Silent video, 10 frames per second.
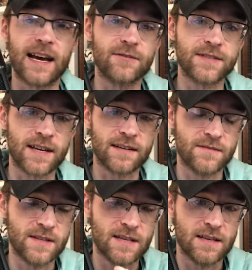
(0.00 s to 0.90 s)
outside
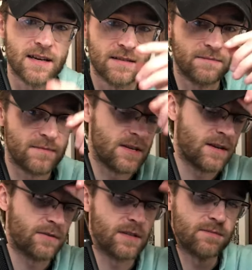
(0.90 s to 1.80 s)
of the, uh, you
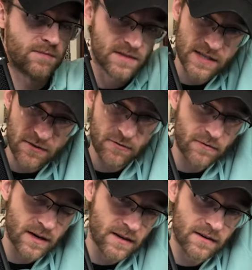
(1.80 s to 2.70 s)
know, the secret
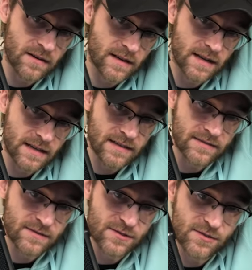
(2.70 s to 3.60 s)
rare
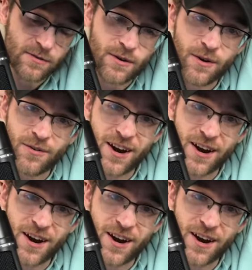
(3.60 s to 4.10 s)
uh, Zoro